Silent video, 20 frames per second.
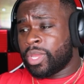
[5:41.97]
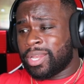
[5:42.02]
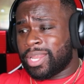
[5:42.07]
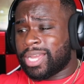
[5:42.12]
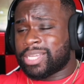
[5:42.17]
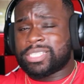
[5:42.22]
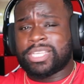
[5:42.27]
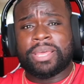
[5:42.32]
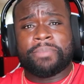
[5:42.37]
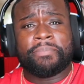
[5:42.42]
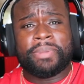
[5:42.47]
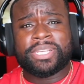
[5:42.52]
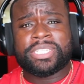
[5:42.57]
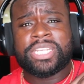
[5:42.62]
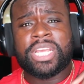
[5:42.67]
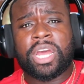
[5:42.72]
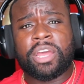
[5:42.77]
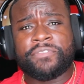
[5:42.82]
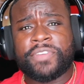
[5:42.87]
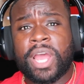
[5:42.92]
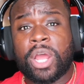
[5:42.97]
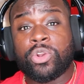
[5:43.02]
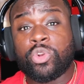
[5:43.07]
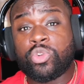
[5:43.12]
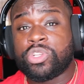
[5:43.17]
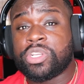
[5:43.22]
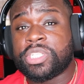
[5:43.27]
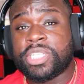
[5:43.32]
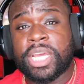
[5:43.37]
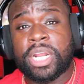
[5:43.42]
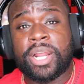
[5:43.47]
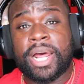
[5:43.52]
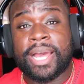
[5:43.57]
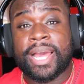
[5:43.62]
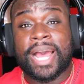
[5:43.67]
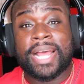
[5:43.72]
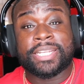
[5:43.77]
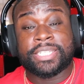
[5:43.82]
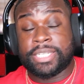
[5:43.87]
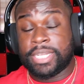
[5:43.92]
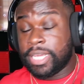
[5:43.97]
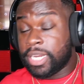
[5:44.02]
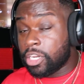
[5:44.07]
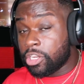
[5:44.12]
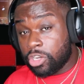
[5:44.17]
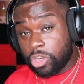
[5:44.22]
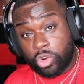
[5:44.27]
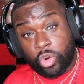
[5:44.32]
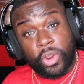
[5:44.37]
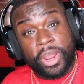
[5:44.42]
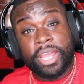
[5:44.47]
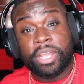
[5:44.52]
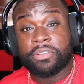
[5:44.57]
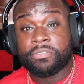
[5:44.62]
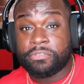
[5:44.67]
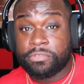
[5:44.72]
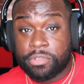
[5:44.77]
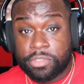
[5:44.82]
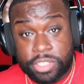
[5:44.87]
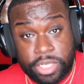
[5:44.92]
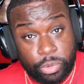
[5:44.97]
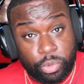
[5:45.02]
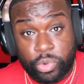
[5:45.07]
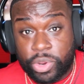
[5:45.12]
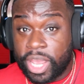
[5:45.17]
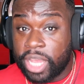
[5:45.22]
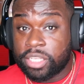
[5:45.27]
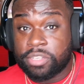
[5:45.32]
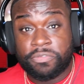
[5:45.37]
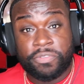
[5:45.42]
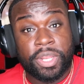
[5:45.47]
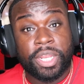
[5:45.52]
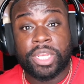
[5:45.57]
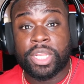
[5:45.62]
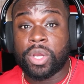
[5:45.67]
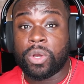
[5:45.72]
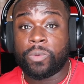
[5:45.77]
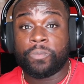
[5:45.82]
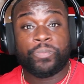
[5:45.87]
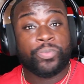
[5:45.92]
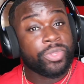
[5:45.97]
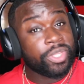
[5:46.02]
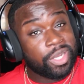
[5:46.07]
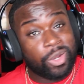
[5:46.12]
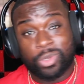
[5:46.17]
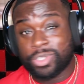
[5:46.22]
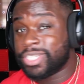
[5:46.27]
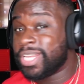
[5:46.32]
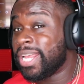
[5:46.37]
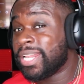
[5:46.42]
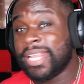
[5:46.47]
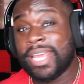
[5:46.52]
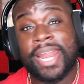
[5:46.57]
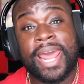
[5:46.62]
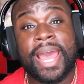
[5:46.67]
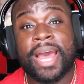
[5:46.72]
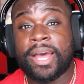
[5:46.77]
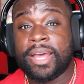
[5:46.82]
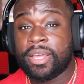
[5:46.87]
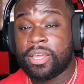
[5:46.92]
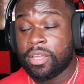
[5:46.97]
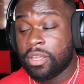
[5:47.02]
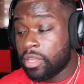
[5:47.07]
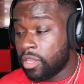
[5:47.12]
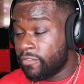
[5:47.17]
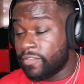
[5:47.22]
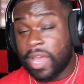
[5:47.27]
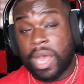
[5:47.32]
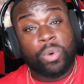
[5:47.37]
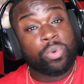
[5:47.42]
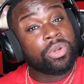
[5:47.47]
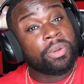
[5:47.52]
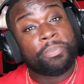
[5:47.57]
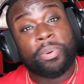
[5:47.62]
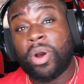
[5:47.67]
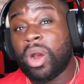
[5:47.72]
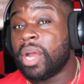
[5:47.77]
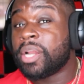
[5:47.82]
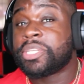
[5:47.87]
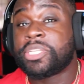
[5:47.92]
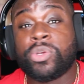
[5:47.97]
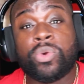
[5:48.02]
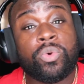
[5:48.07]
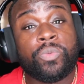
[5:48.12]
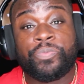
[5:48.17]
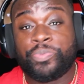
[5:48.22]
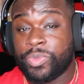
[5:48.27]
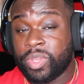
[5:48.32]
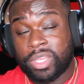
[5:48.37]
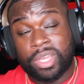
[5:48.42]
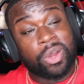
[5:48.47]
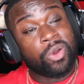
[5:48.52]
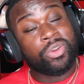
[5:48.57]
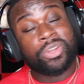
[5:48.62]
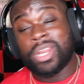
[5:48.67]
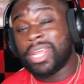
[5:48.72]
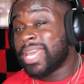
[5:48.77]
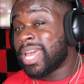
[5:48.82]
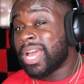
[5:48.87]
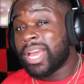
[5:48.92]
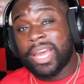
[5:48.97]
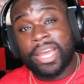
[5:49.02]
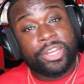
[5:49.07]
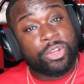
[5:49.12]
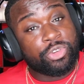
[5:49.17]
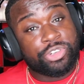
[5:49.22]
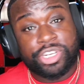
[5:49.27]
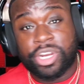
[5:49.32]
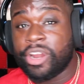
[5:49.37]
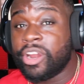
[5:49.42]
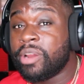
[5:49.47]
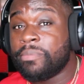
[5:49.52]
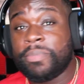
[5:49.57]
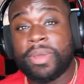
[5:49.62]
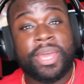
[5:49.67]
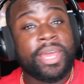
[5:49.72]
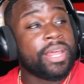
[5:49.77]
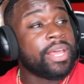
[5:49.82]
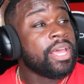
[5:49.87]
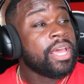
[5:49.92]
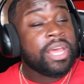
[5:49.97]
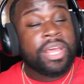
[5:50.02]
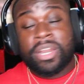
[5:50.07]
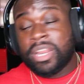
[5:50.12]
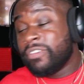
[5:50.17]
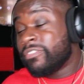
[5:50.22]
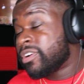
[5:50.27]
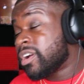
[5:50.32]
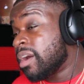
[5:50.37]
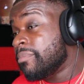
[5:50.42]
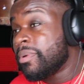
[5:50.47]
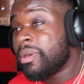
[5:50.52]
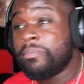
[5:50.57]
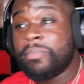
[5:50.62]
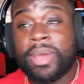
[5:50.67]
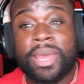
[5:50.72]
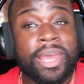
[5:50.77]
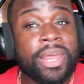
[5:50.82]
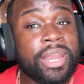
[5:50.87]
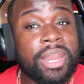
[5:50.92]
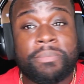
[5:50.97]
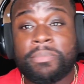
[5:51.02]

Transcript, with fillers: Like I said, make sure y'all, if y'all new to the channel, I, I did a crate reaction video. Go check that out. If y'all want a part two, only thing I gotta do, share it, man. Leave a comment, man.